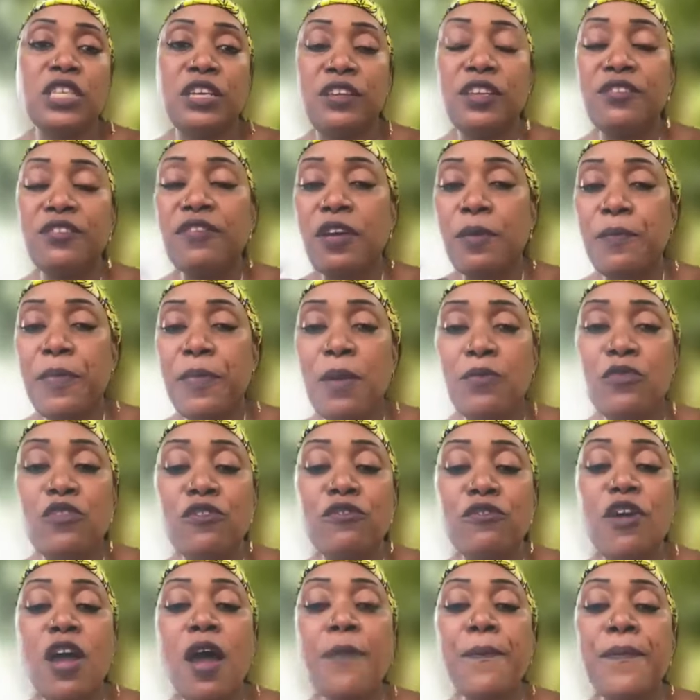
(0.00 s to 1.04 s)
It looks like
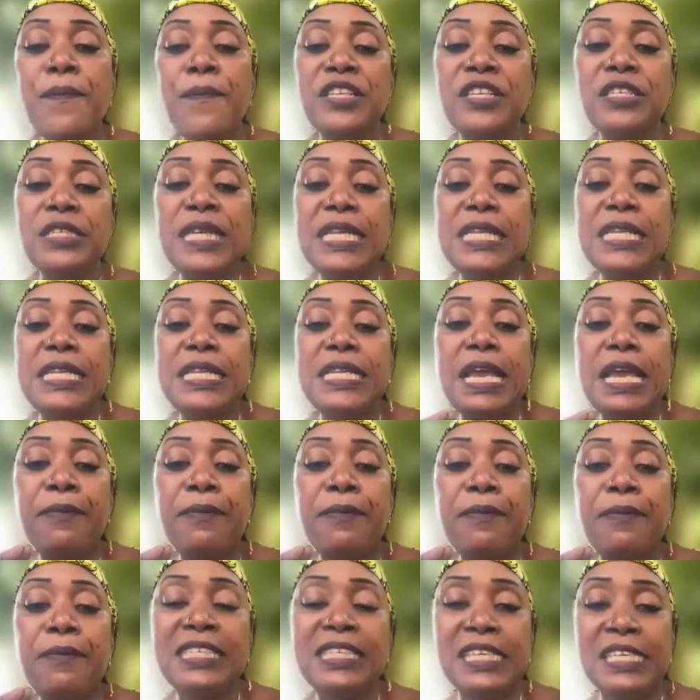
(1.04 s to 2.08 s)
it's going to rain. And I would
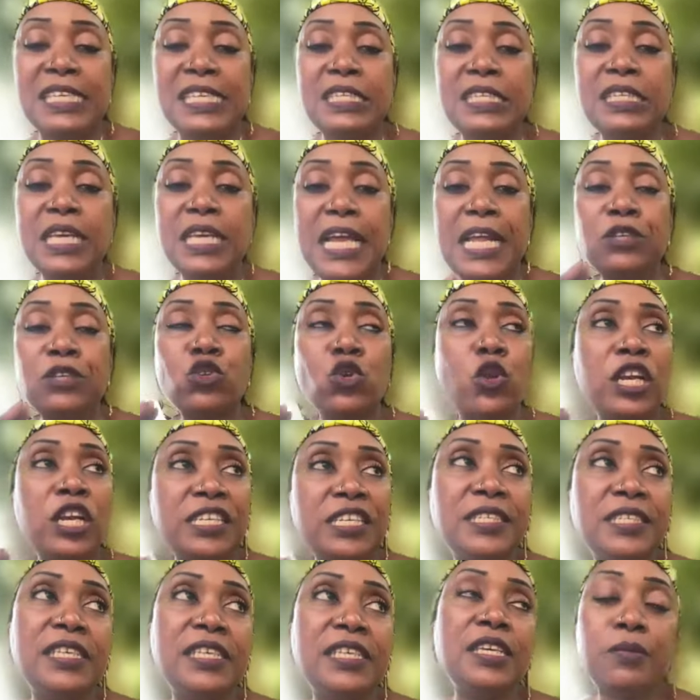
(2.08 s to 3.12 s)
say, no, it's not going to
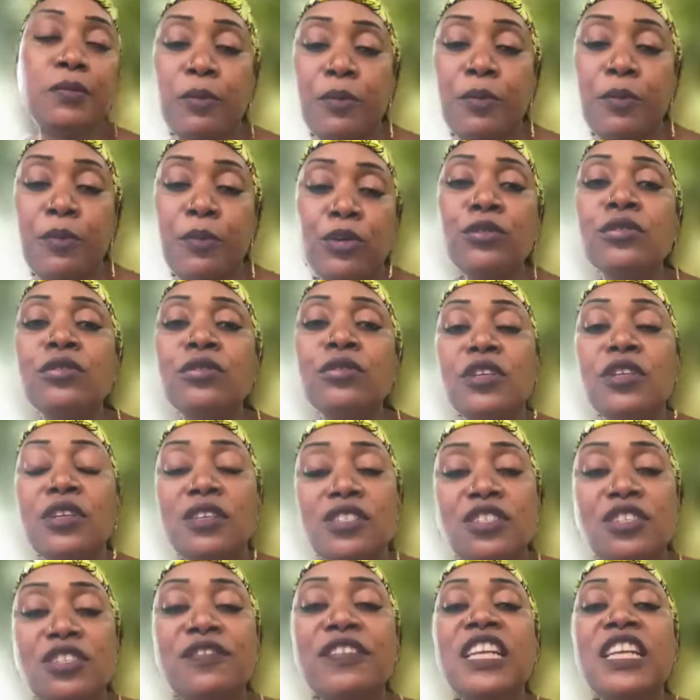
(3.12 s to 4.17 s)
rain because
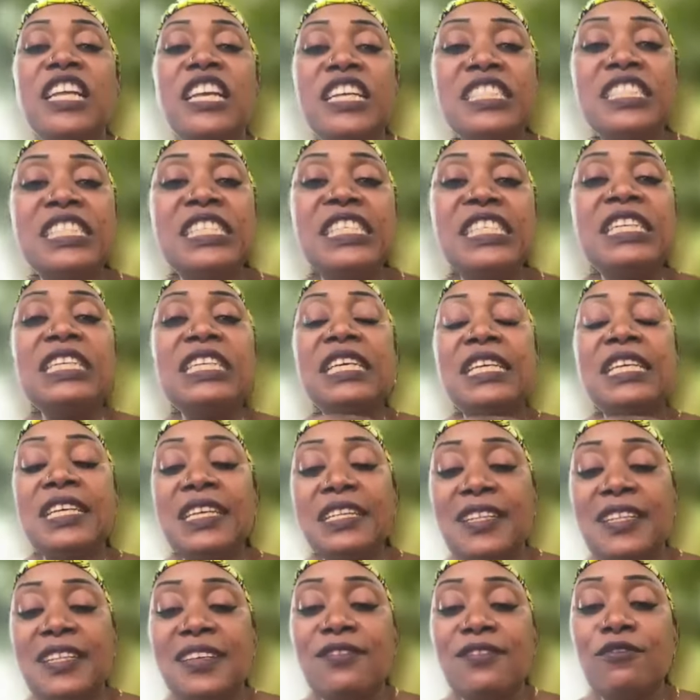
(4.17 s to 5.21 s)
the signs aren't
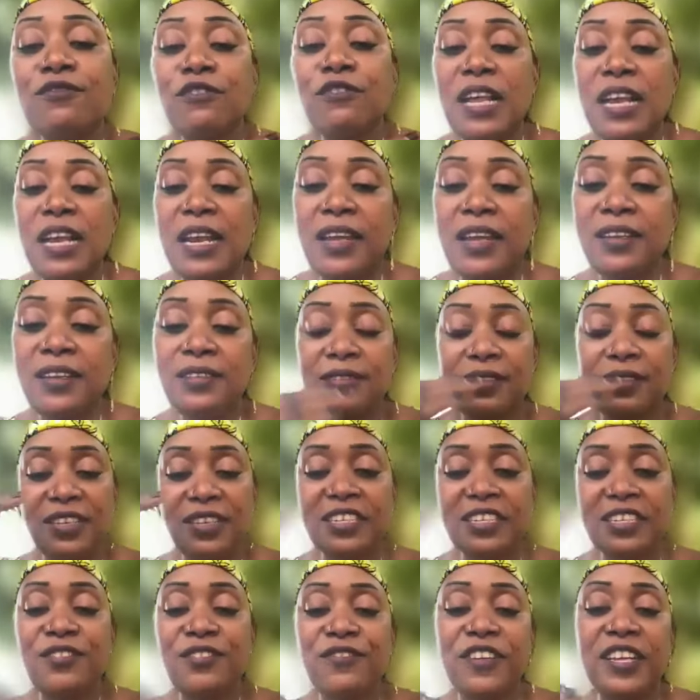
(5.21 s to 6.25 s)
there. And then the child will
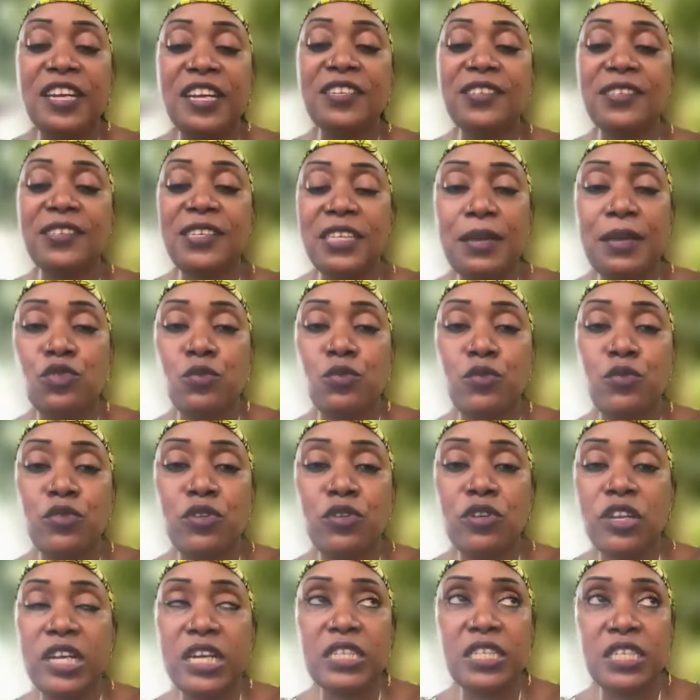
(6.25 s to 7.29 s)
ask, what are the signs,
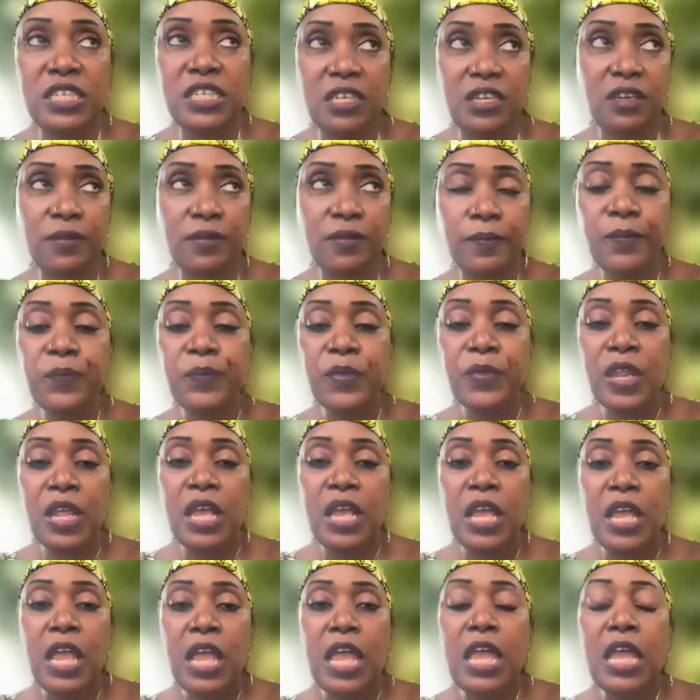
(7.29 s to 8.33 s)
mommy? And I will
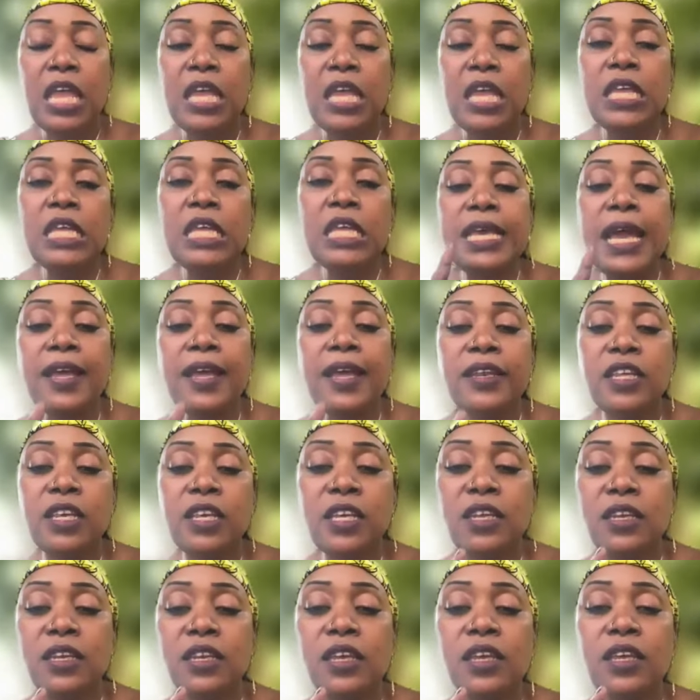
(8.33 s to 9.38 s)
say, these are the differences.
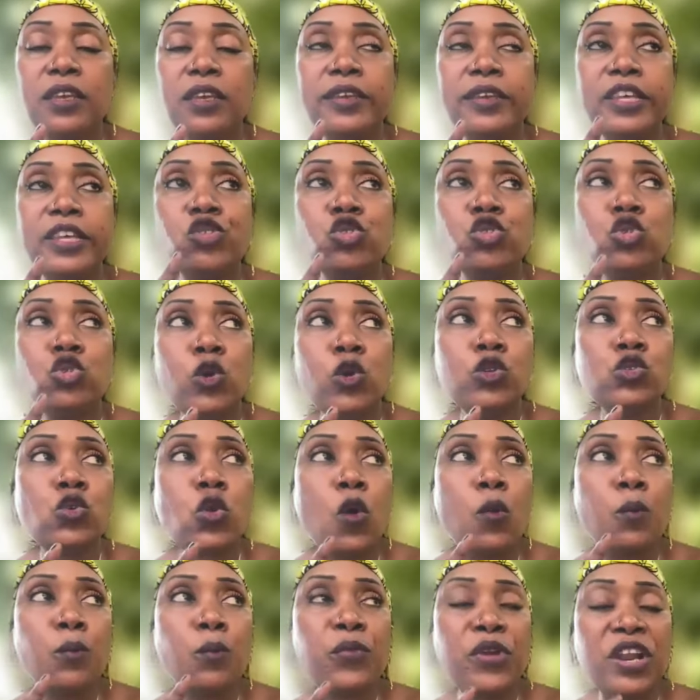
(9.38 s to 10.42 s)
These are the
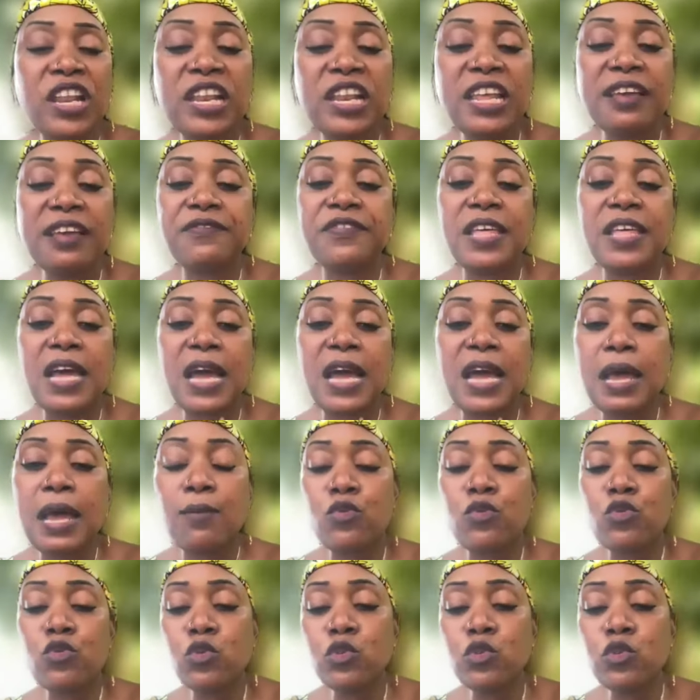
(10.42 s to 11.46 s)
signs.
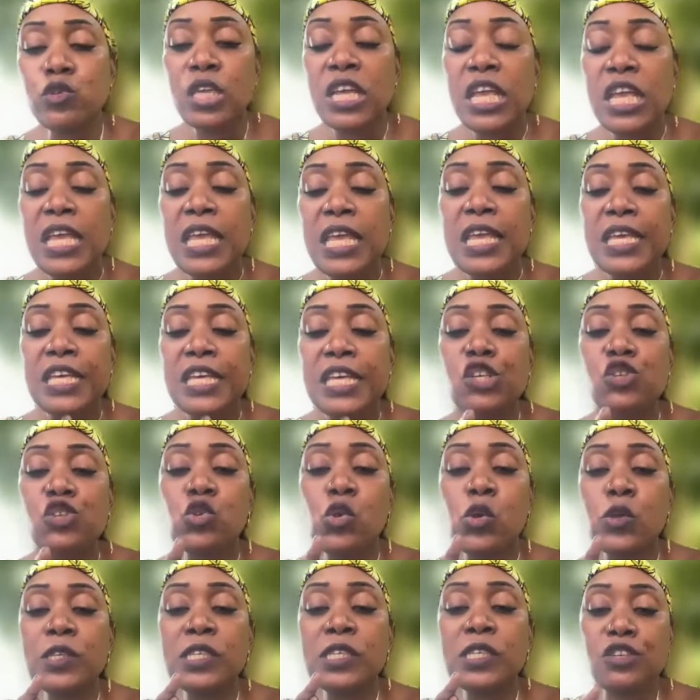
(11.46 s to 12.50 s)
So
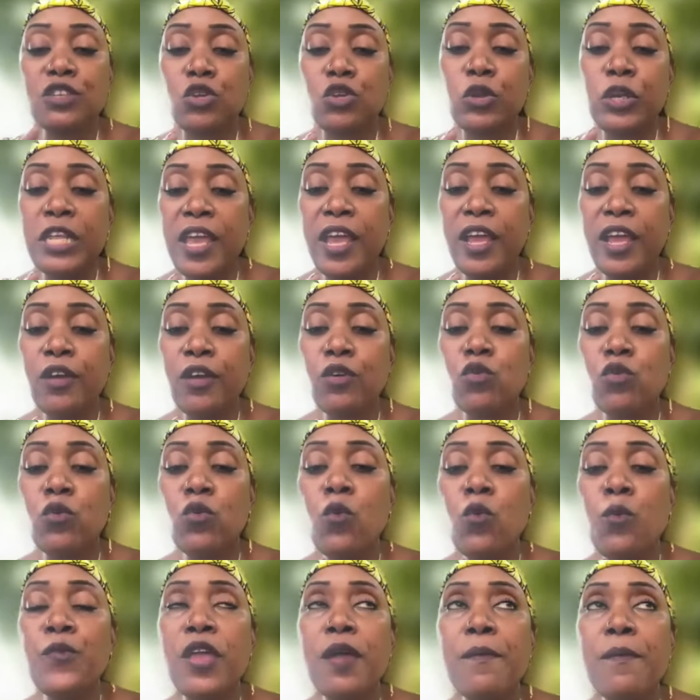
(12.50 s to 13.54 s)
there are things that we
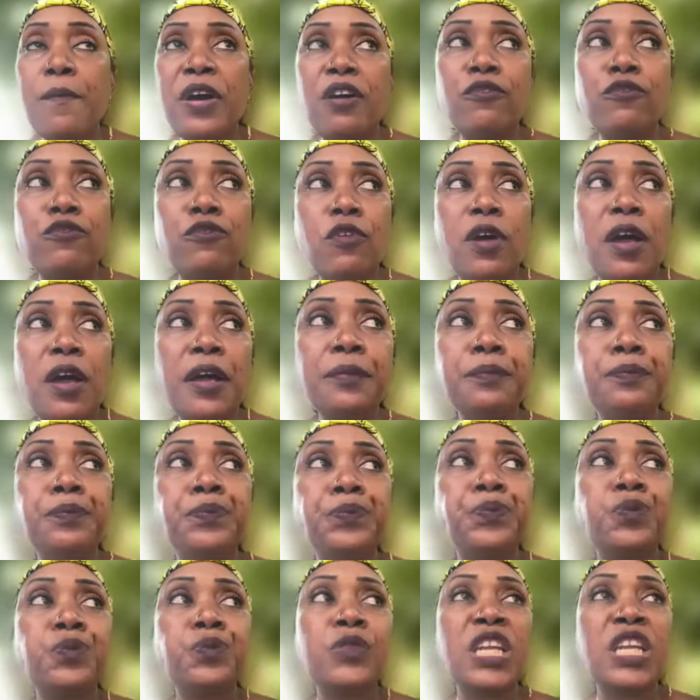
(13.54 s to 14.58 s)
harvest from the
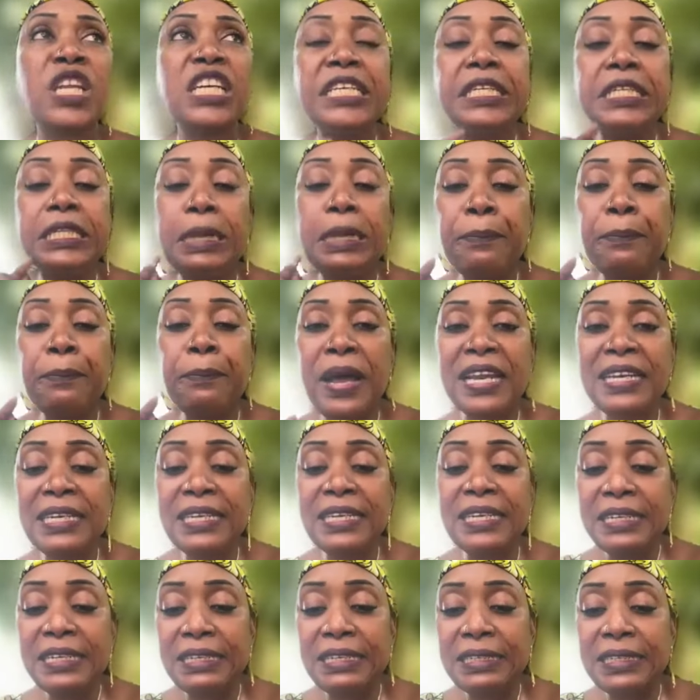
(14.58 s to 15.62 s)
forest that are seasonal as
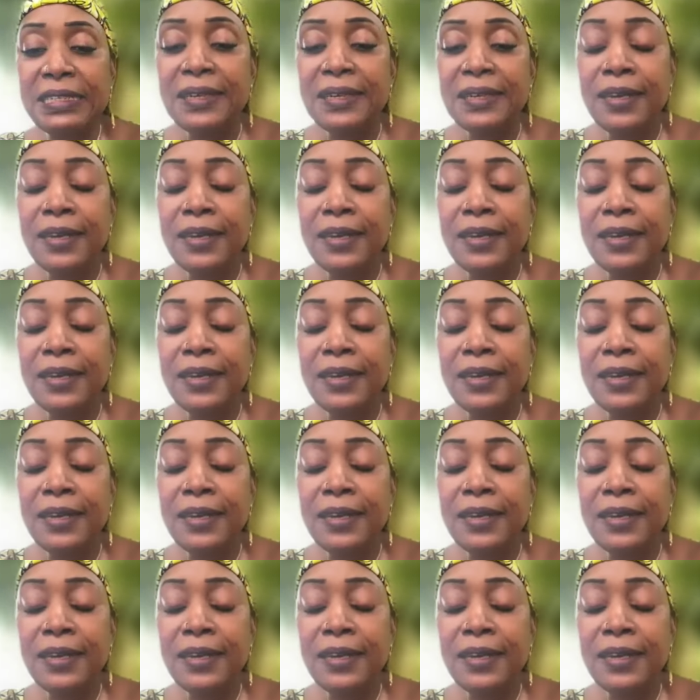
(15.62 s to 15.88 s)
well.